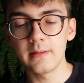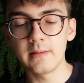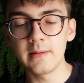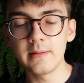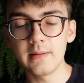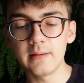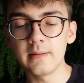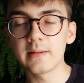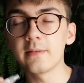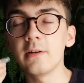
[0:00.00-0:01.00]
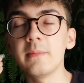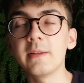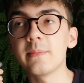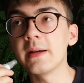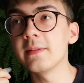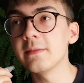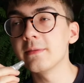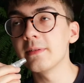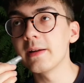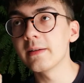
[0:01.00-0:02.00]
an extremely spicy
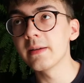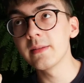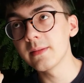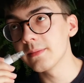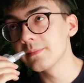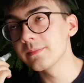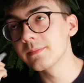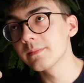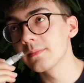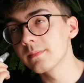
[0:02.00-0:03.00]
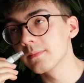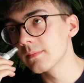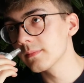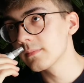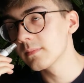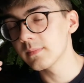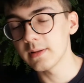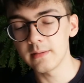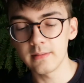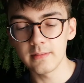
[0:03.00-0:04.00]
fragrance.
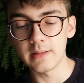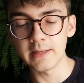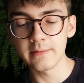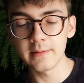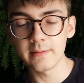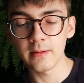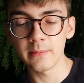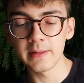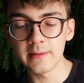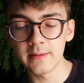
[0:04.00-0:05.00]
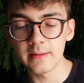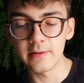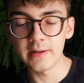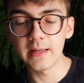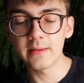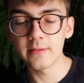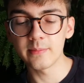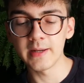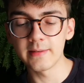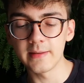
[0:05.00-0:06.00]
I could describe it as a dry
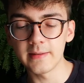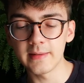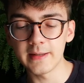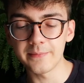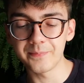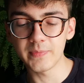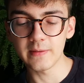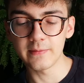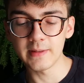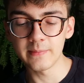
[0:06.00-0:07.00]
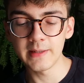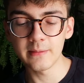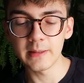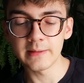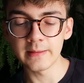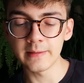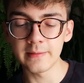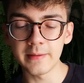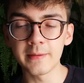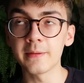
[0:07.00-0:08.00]
spiciness. Like, something about it
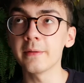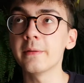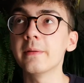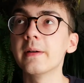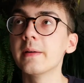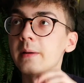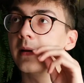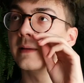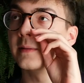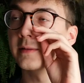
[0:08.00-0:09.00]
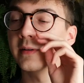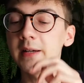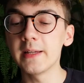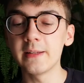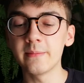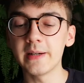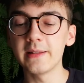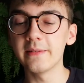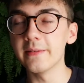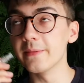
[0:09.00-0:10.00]
is just so dry in my
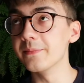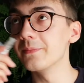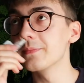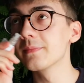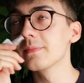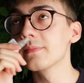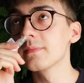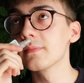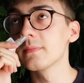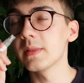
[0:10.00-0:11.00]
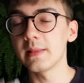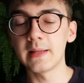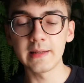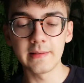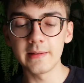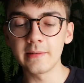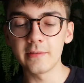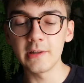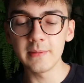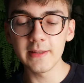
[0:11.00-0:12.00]
nose. Like, it's
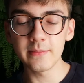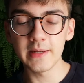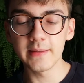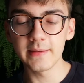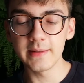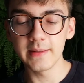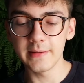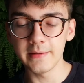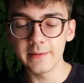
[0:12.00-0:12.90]
extremely spicy.